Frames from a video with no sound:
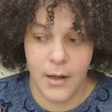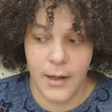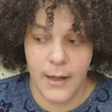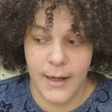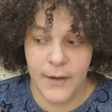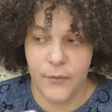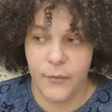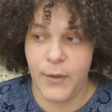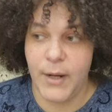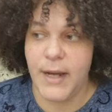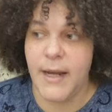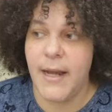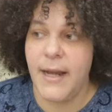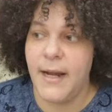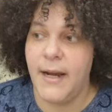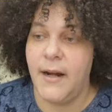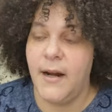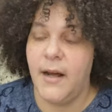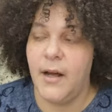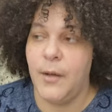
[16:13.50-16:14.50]
if we
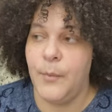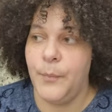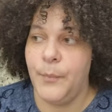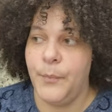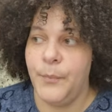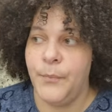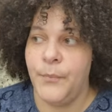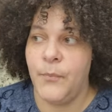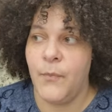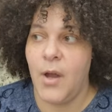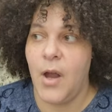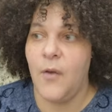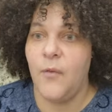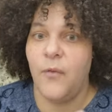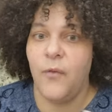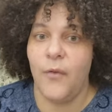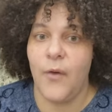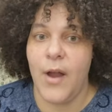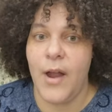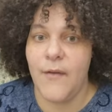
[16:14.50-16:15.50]
can um
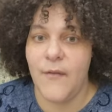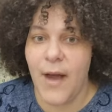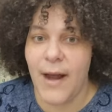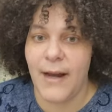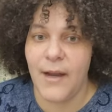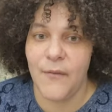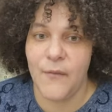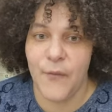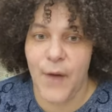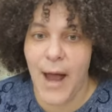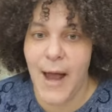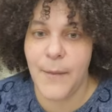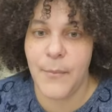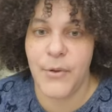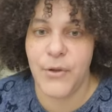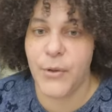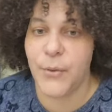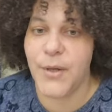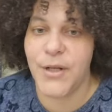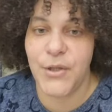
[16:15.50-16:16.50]
if I can vibe
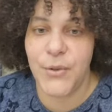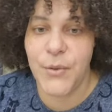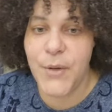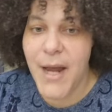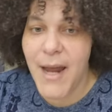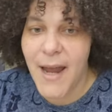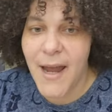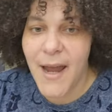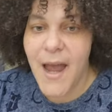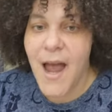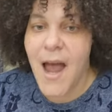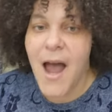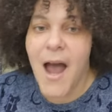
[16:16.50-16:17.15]
with you because you can't